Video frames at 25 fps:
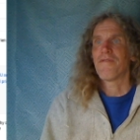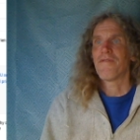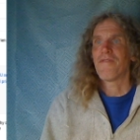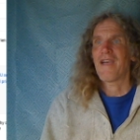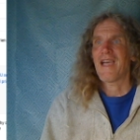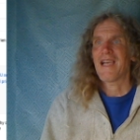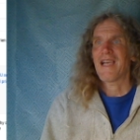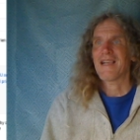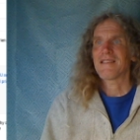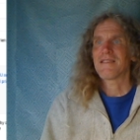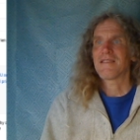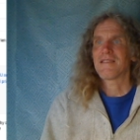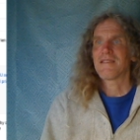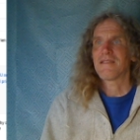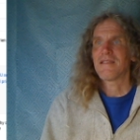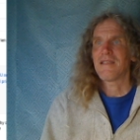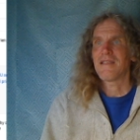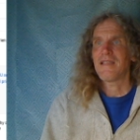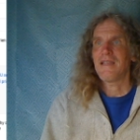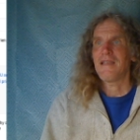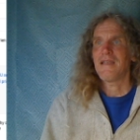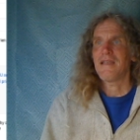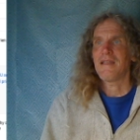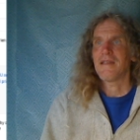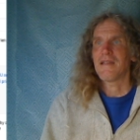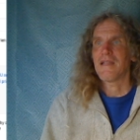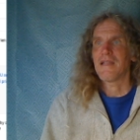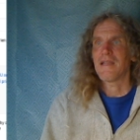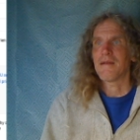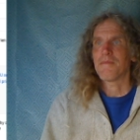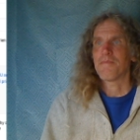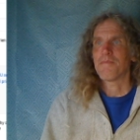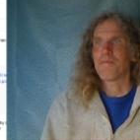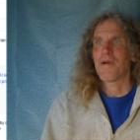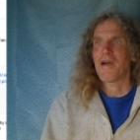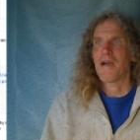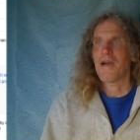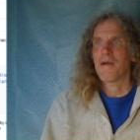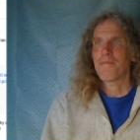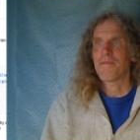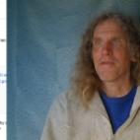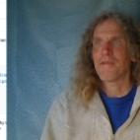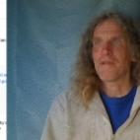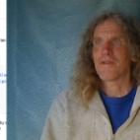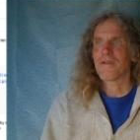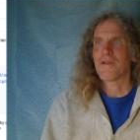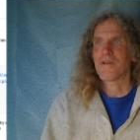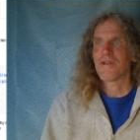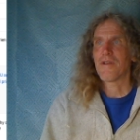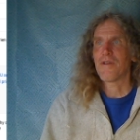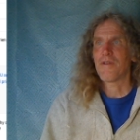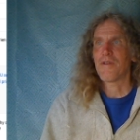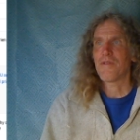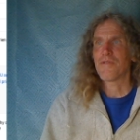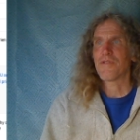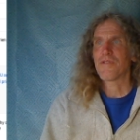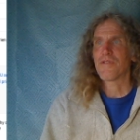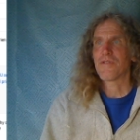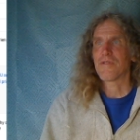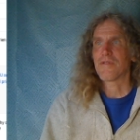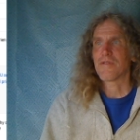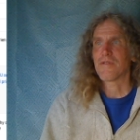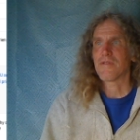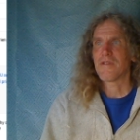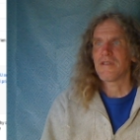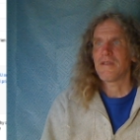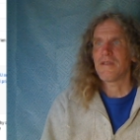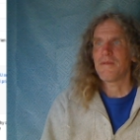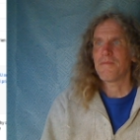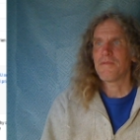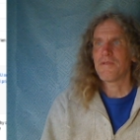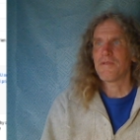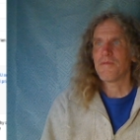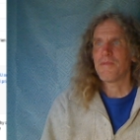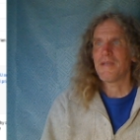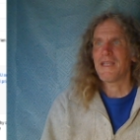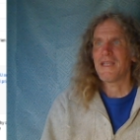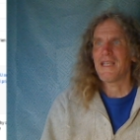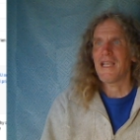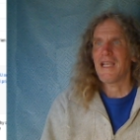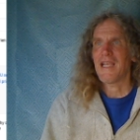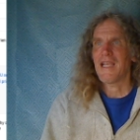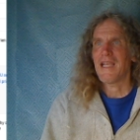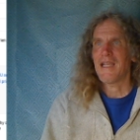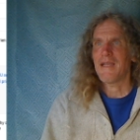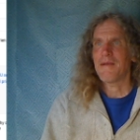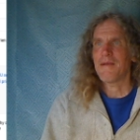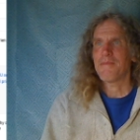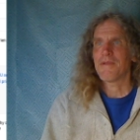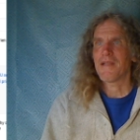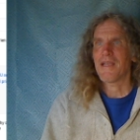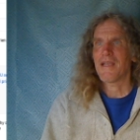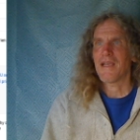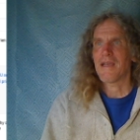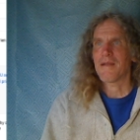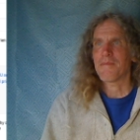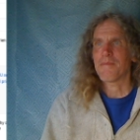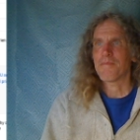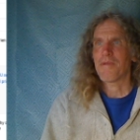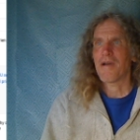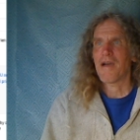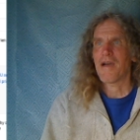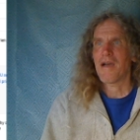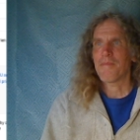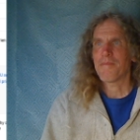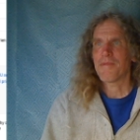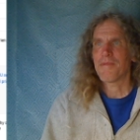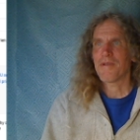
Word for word: The vaccine and popular culture seem to be aimed at